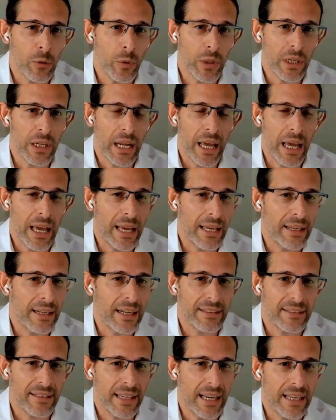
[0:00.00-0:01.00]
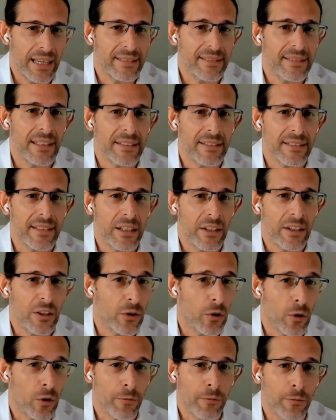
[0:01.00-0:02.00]
between let's say a
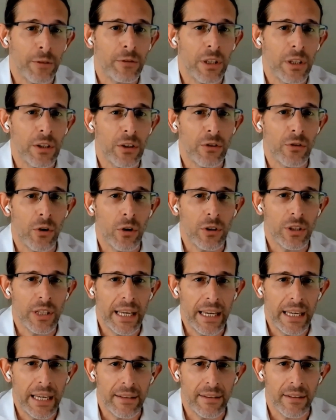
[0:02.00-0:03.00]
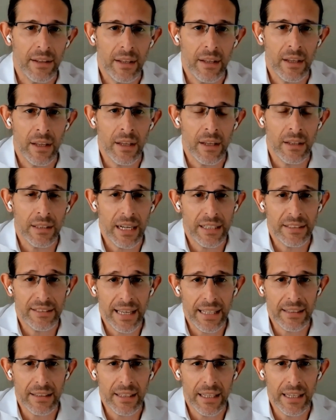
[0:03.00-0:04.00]
16-year-old, 15-year-old kid that is
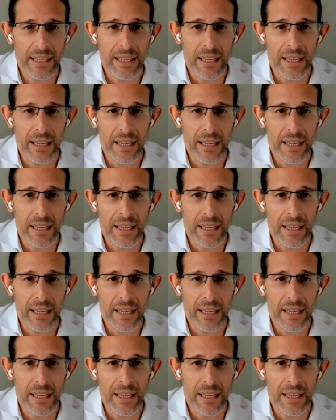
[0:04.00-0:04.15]
healthy